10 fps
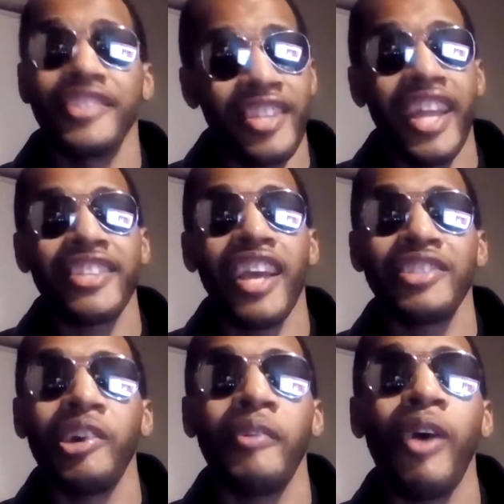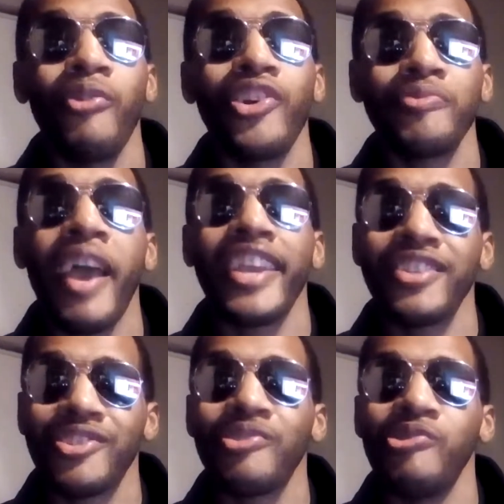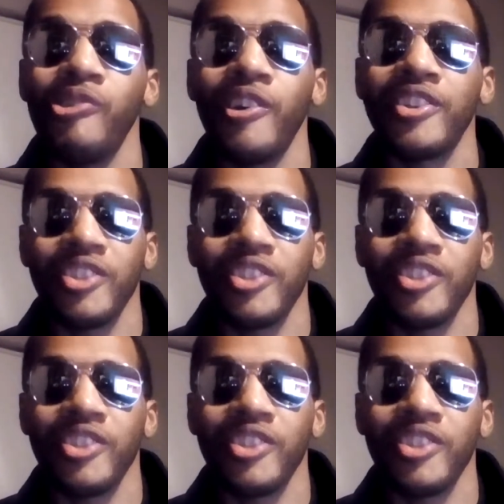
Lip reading: See, that's how dumb I was back in school.